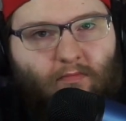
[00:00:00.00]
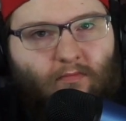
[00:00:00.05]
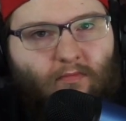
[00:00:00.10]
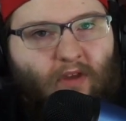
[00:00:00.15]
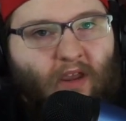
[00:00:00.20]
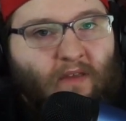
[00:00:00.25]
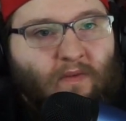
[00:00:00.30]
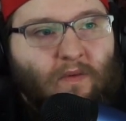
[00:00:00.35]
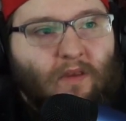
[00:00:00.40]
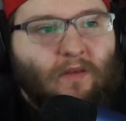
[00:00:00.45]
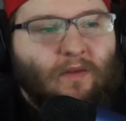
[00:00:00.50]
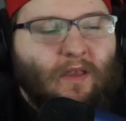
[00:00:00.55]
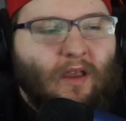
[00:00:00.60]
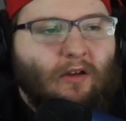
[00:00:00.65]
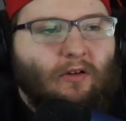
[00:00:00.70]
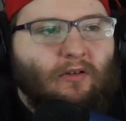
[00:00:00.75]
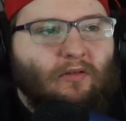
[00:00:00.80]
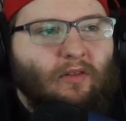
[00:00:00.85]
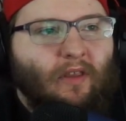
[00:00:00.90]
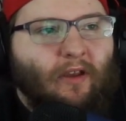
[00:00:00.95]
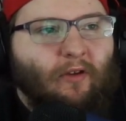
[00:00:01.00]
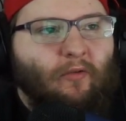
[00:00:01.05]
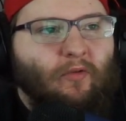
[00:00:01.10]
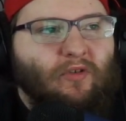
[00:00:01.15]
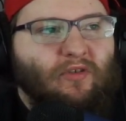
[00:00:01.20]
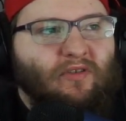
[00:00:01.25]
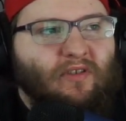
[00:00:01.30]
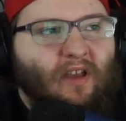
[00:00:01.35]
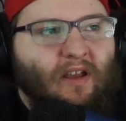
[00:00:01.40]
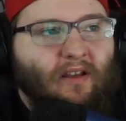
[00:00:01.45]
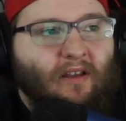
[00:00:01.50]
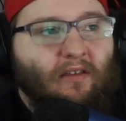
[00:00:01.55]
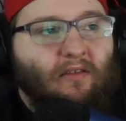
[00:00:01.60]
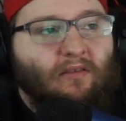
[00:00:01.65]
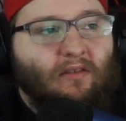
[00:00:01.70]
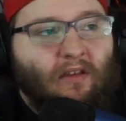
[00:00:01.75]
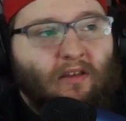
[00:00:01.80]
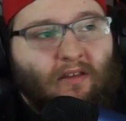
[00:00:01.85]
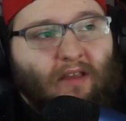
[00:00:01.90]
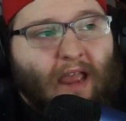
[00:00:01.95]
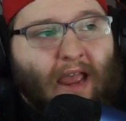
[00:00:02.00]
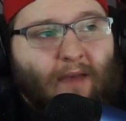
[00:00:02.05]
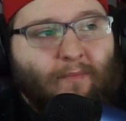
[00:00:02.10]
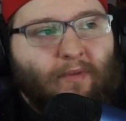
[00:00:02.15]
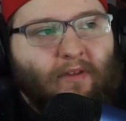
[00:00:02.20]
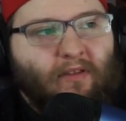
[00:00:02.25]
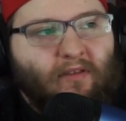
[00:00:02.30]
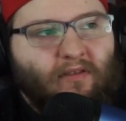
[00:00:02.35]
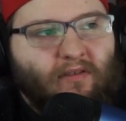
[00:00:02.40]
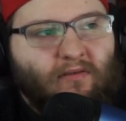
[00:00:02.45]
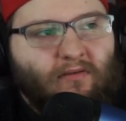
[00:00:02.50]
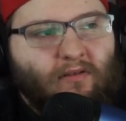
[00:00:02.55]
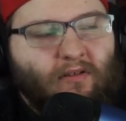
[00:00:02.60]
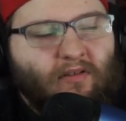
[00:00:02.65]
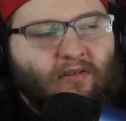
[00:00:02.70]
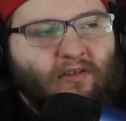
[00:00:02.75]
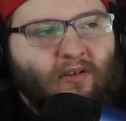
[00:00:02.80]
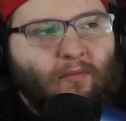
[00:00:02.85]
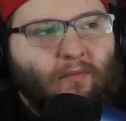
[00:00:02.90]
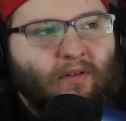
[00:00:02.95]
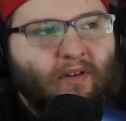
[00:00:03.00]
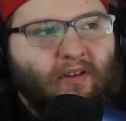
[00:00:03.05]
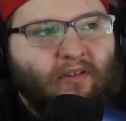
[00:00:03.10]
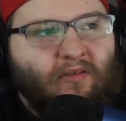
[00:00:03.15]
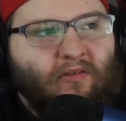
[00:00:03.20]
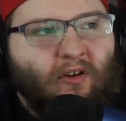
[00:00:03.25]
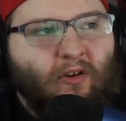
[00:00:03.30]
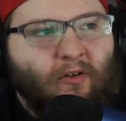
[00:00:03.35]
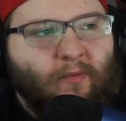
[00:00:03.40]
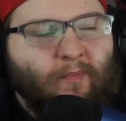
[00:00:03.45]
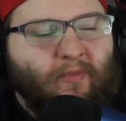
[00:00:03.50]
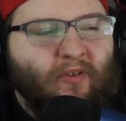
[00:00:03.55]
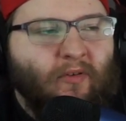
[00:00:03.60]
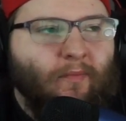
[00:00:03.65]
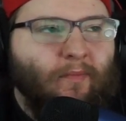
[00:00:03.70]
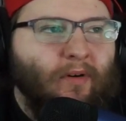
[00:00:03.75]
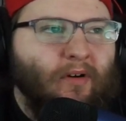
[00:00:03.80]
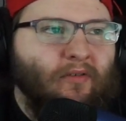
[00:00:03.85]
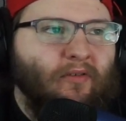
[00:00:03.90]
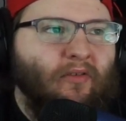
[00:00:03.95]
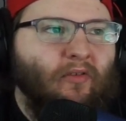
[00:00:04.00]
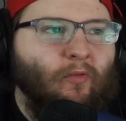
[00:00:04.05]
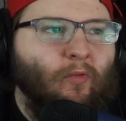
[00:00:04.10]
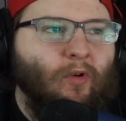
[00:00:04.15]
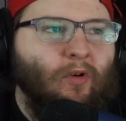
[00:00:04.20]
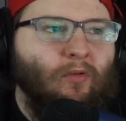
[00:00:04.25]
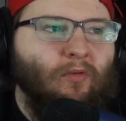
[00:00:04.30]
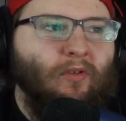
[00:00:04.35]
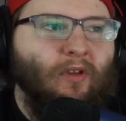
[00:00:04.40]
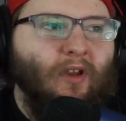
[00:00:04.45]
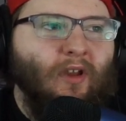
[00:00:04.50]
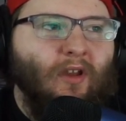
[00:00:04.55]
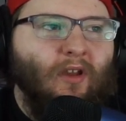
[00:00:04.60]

and then their language second it happens in some place or some parts of the world